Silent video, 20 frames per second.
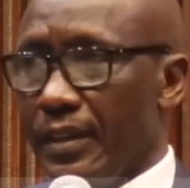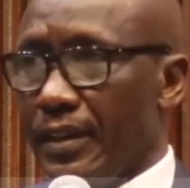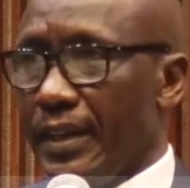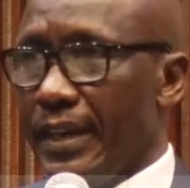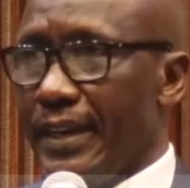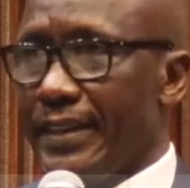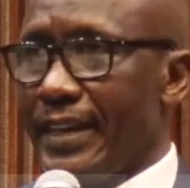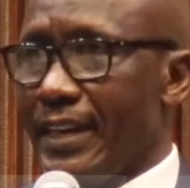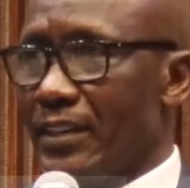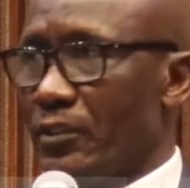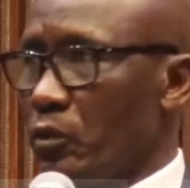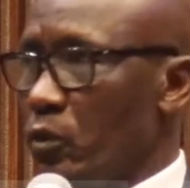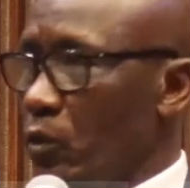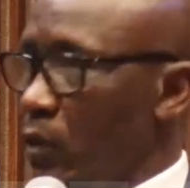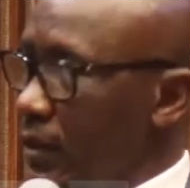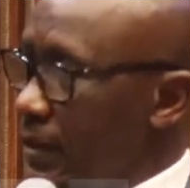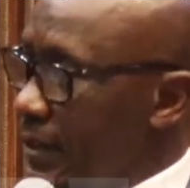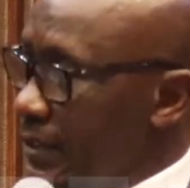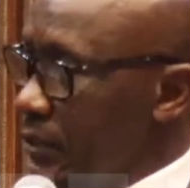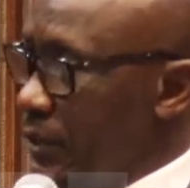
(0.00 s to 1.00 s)
And there's two
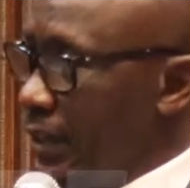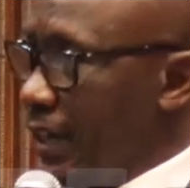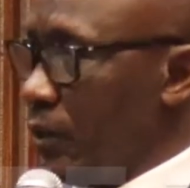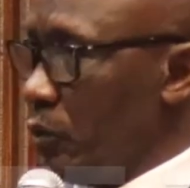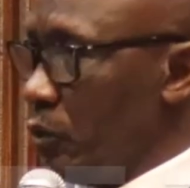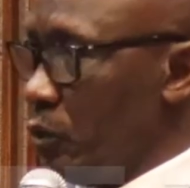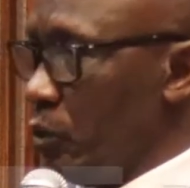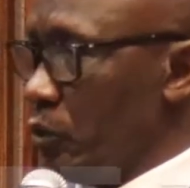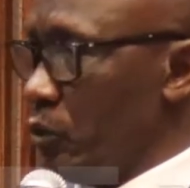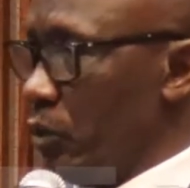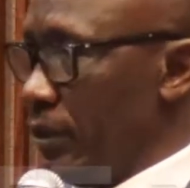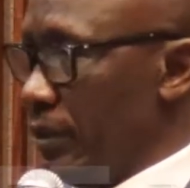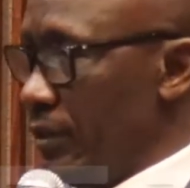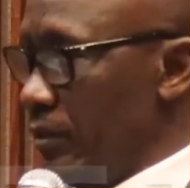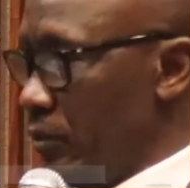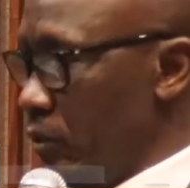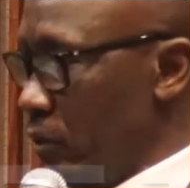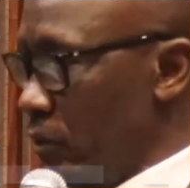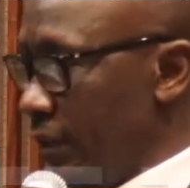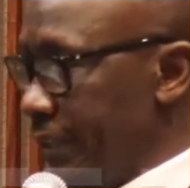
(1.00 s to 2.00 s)
ways you can do
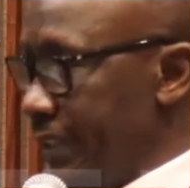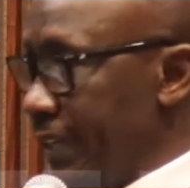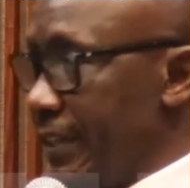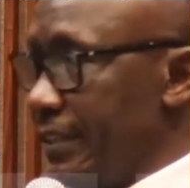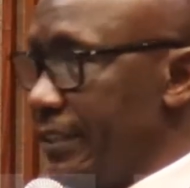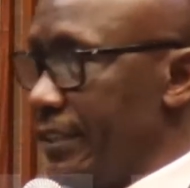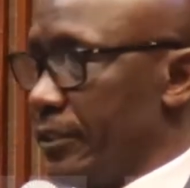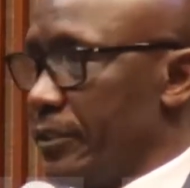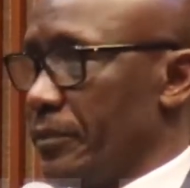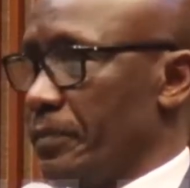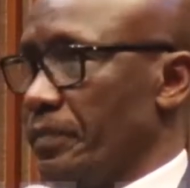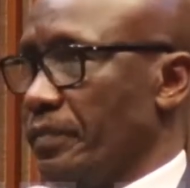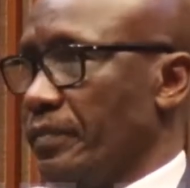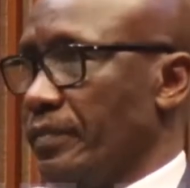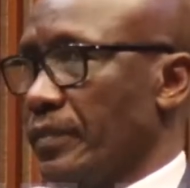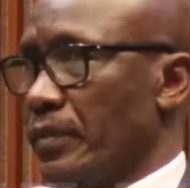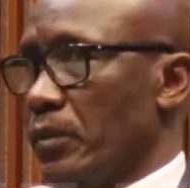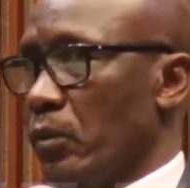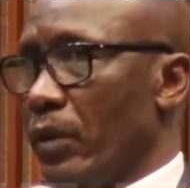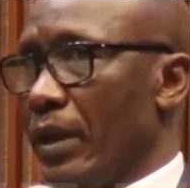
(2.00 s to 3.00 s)
to contain this.
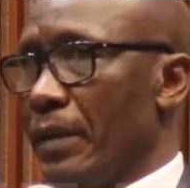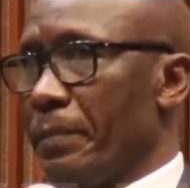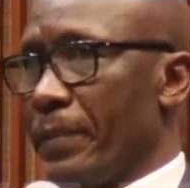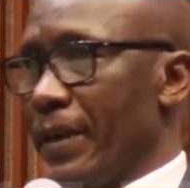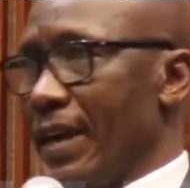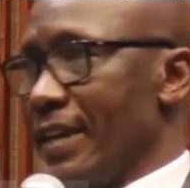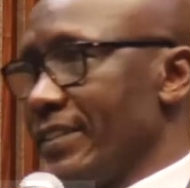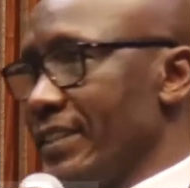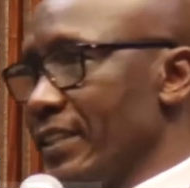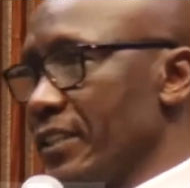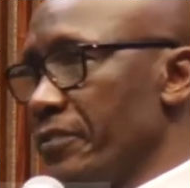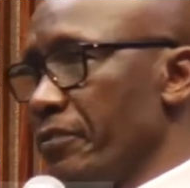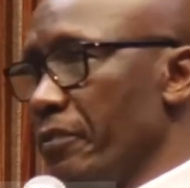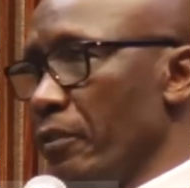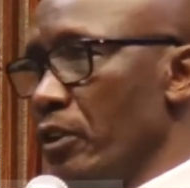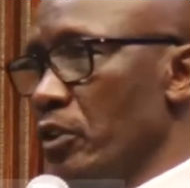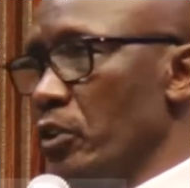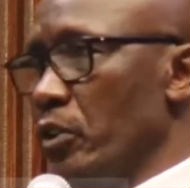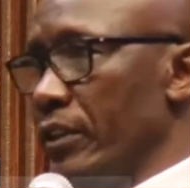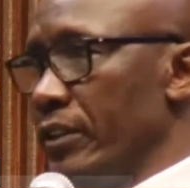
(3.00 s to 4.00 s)
when prices
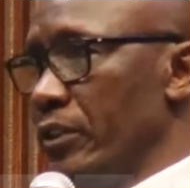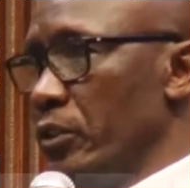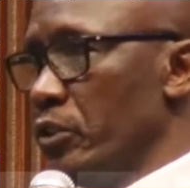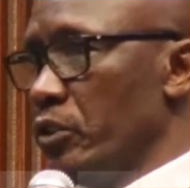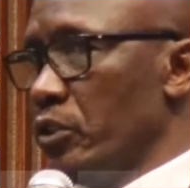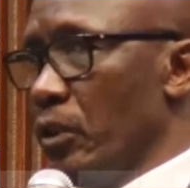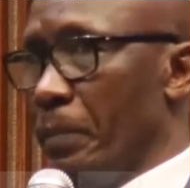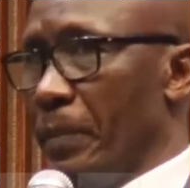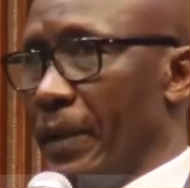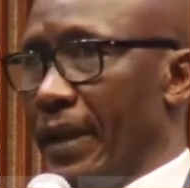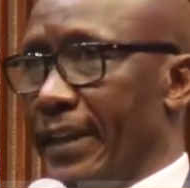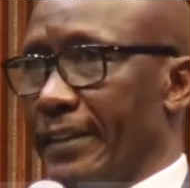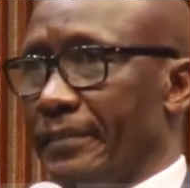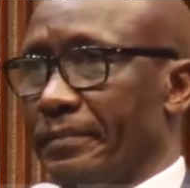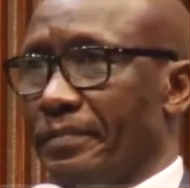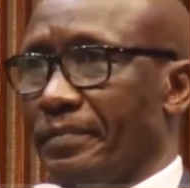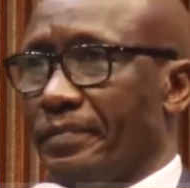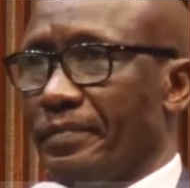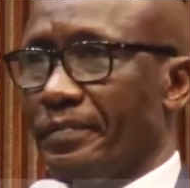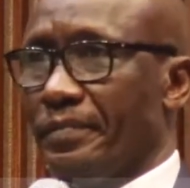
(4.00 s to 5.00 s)
fall, you reduce supply.
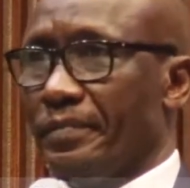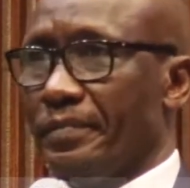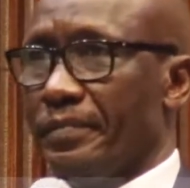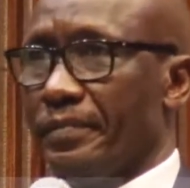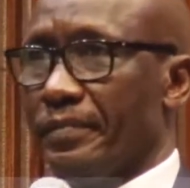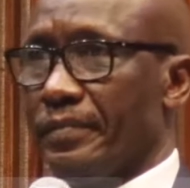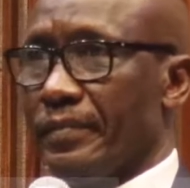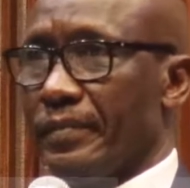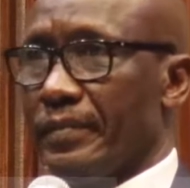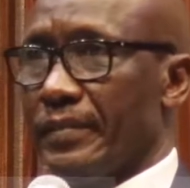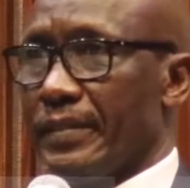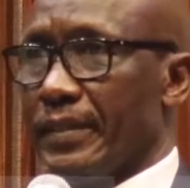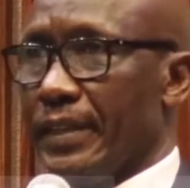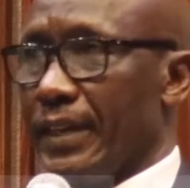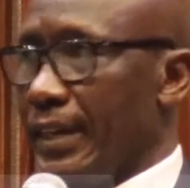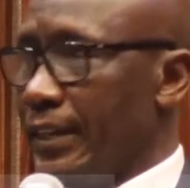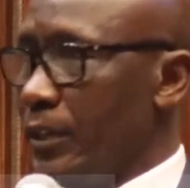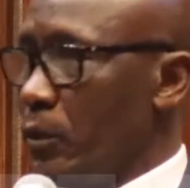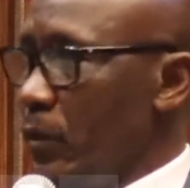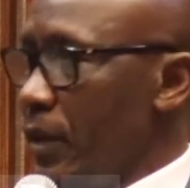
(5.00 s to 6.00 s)

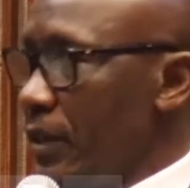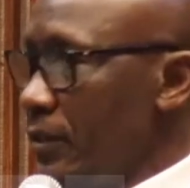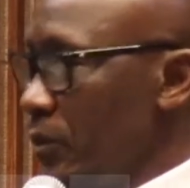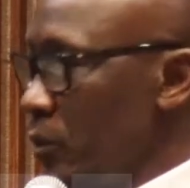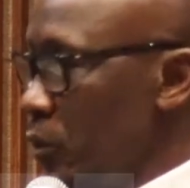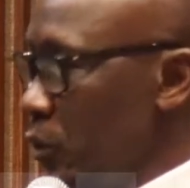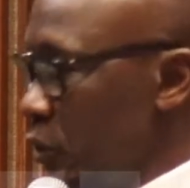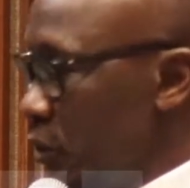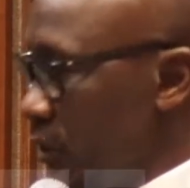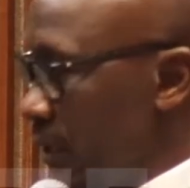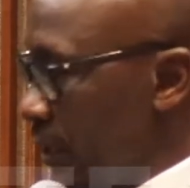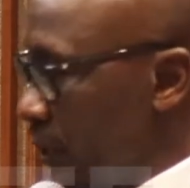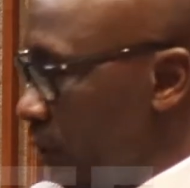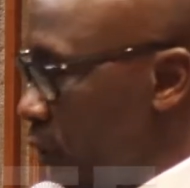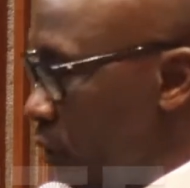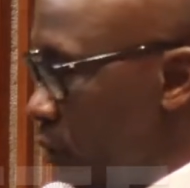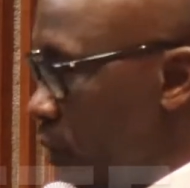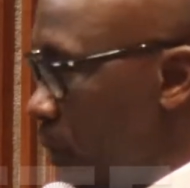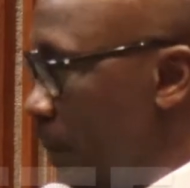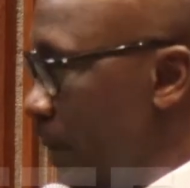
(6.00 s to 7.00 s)
And the way to
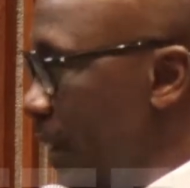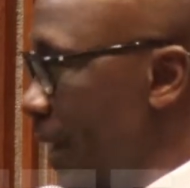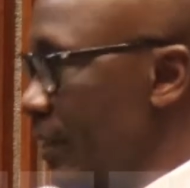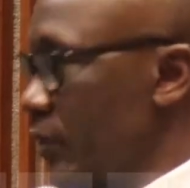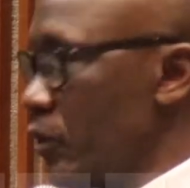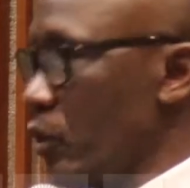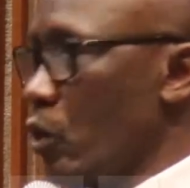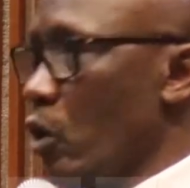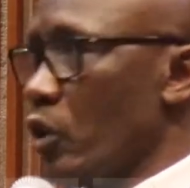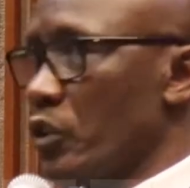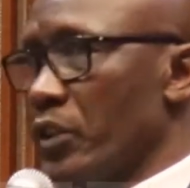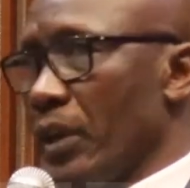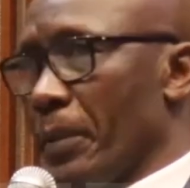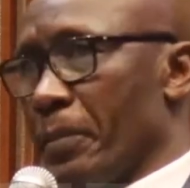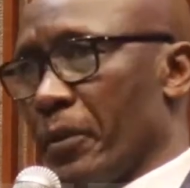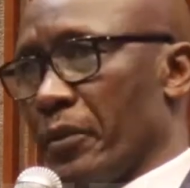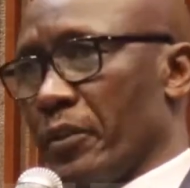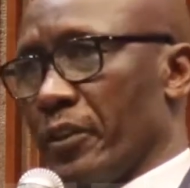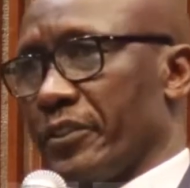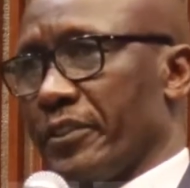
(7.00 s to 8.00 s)
reduce supply is to cut your
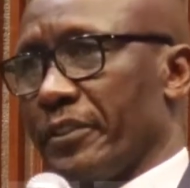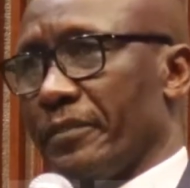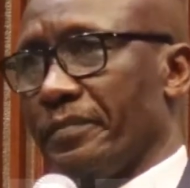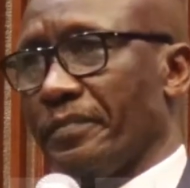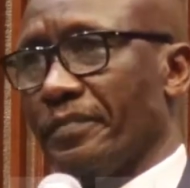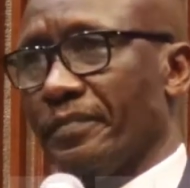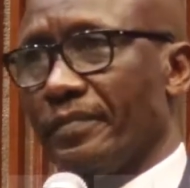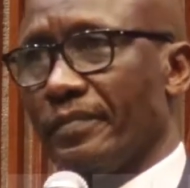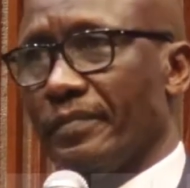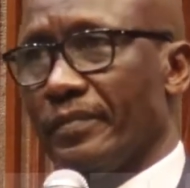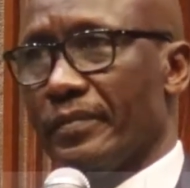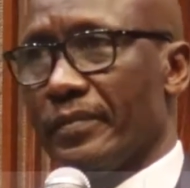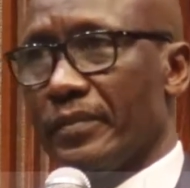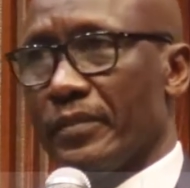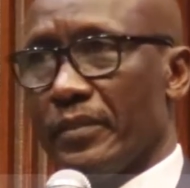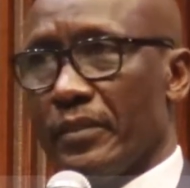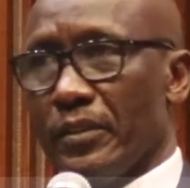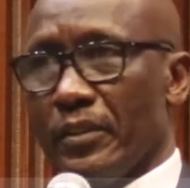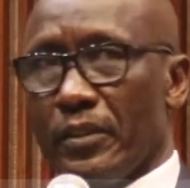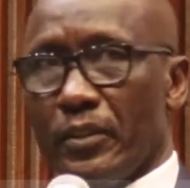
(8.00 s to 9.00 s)
production.
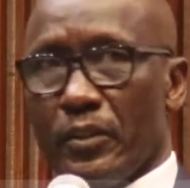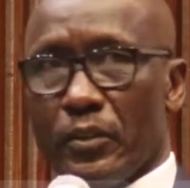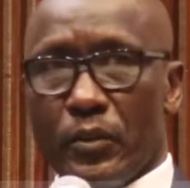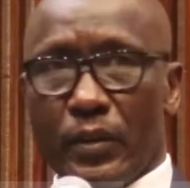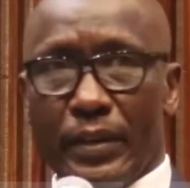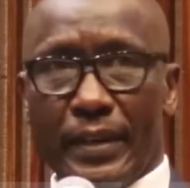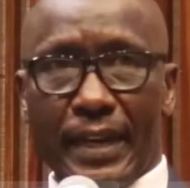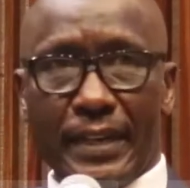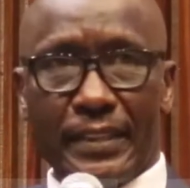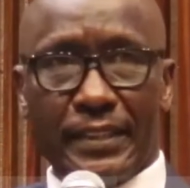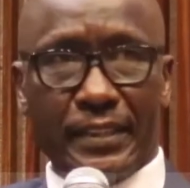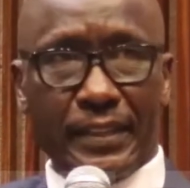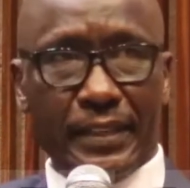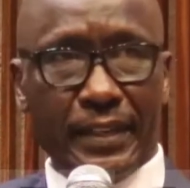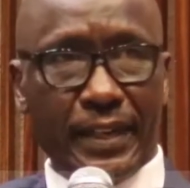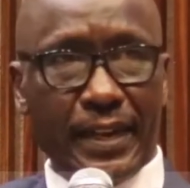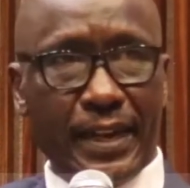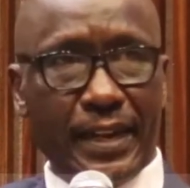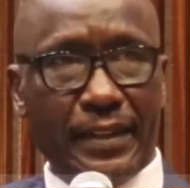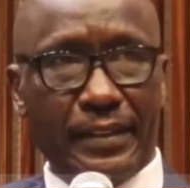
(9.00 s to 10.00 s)
So
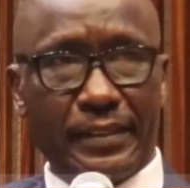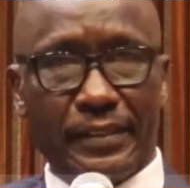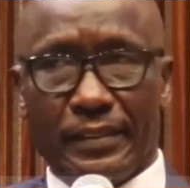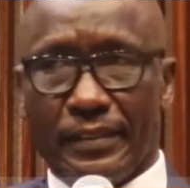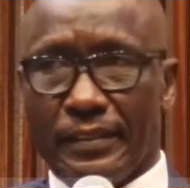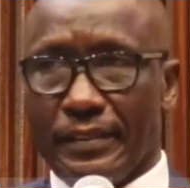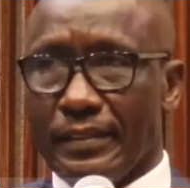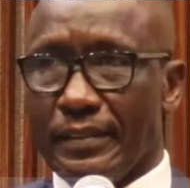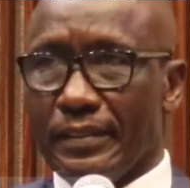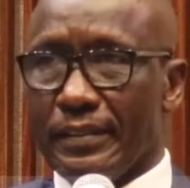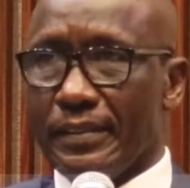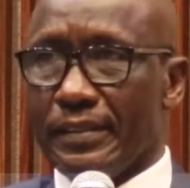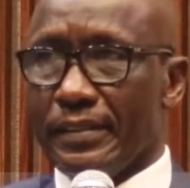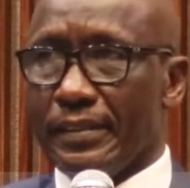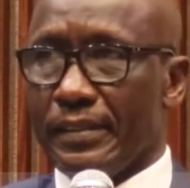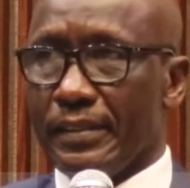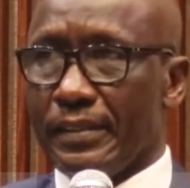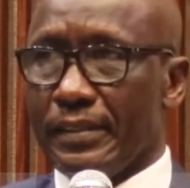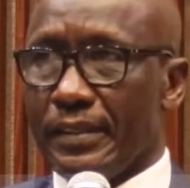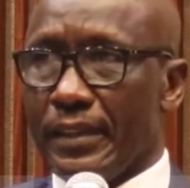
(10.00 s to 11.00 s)
Nigeria,
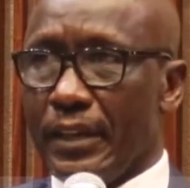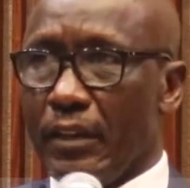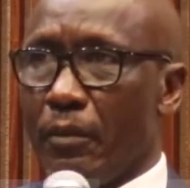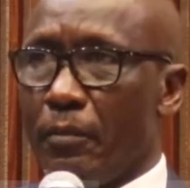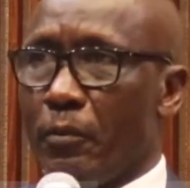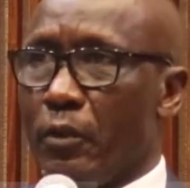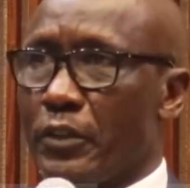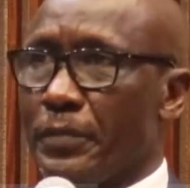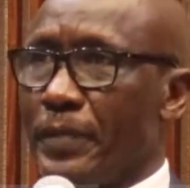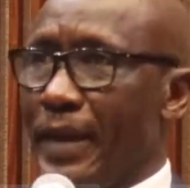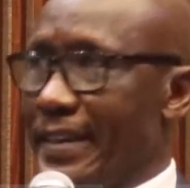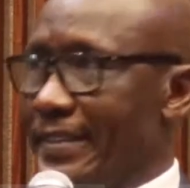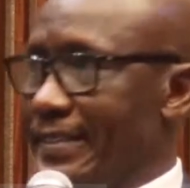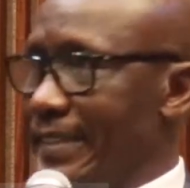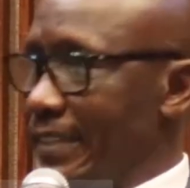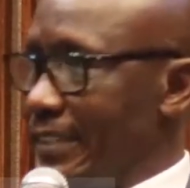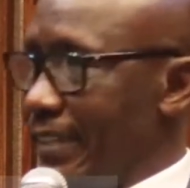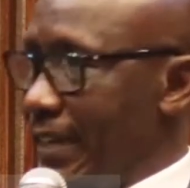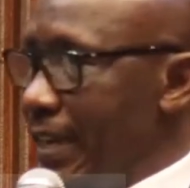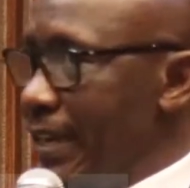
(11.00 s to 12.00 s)
and of course by
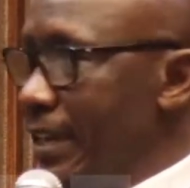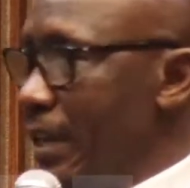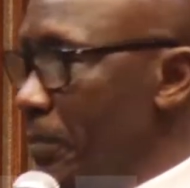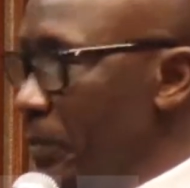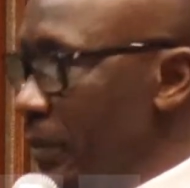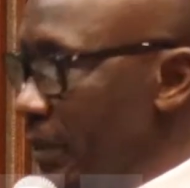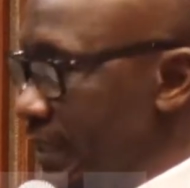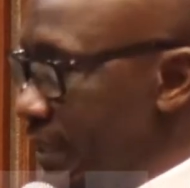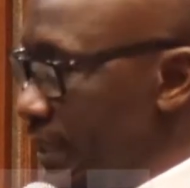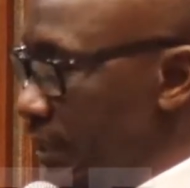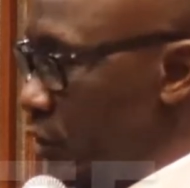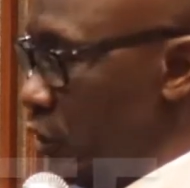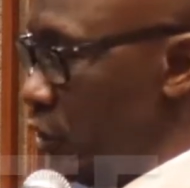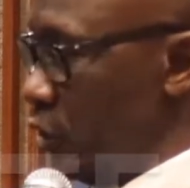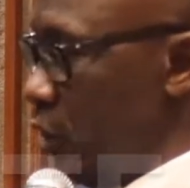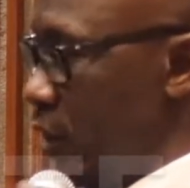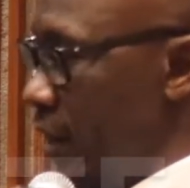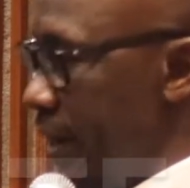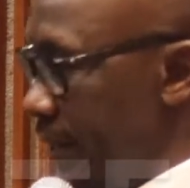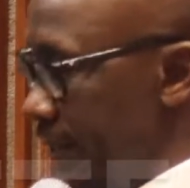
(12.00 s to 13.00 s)
extension NNPC,
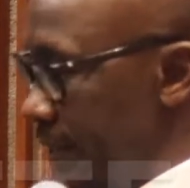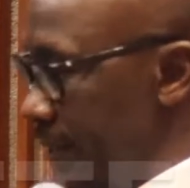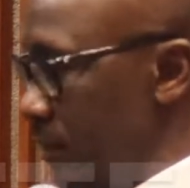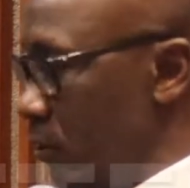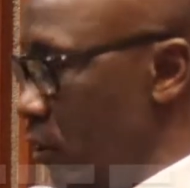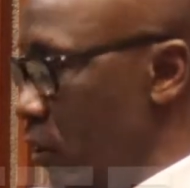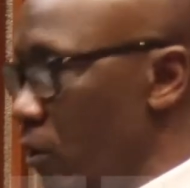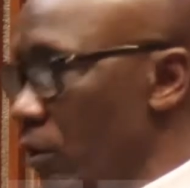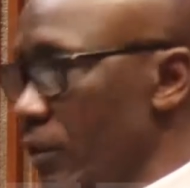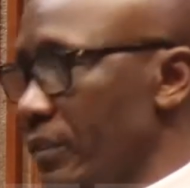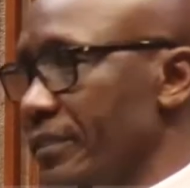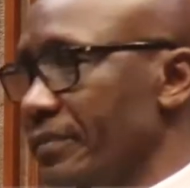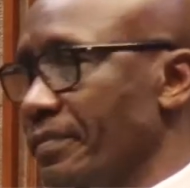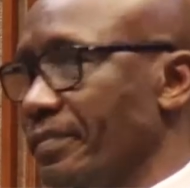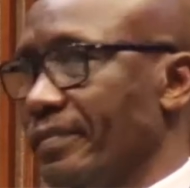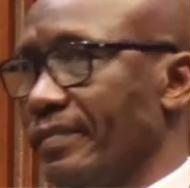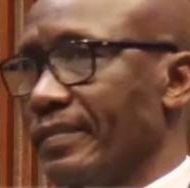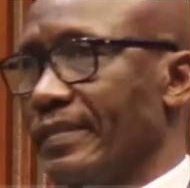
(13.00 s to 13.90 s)
joined the all